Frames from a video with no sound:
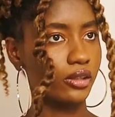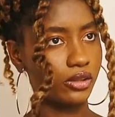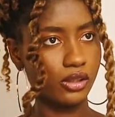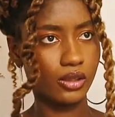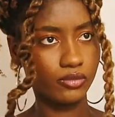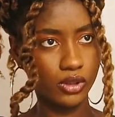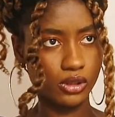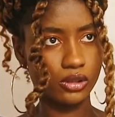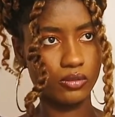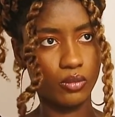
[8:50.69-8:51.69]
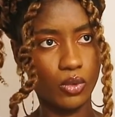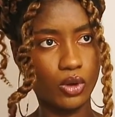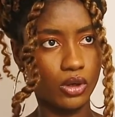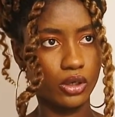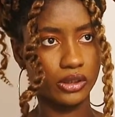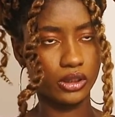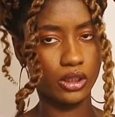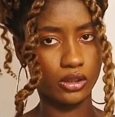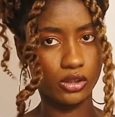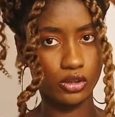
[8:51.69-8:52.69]
There's obviously more other
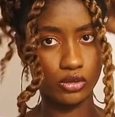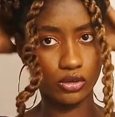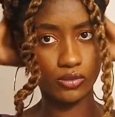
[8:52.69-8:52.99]
things you could